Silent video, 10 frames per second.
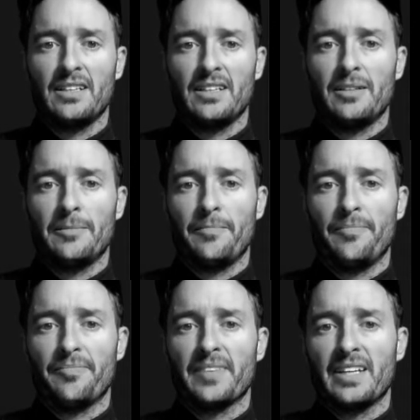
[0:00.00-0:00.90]

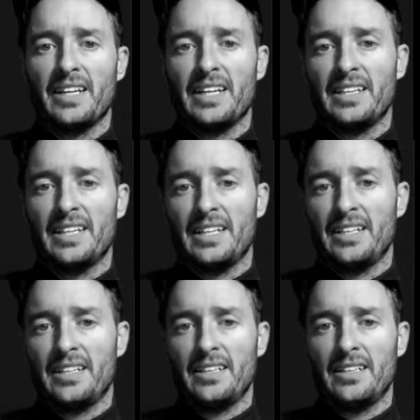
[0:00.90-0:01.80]
and
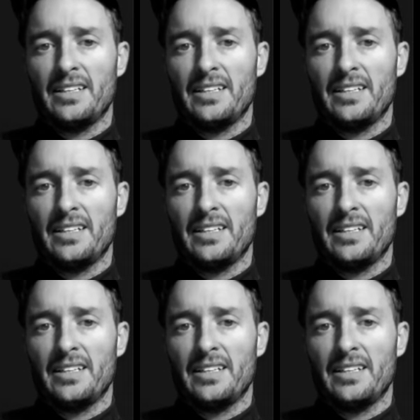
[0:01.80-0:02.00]
then